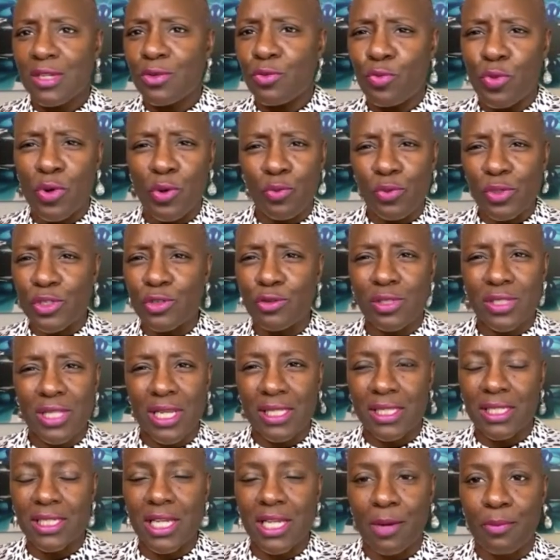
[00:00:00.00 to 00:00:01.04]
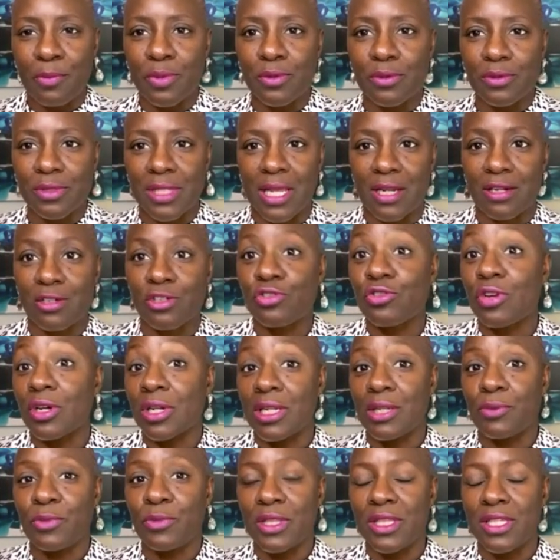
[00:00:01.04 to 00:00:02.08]
What would you say to couples that are
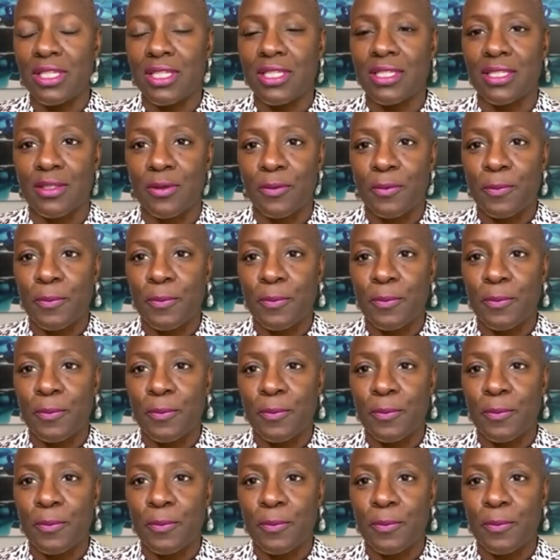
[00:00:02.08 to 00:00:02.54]
struggling with this?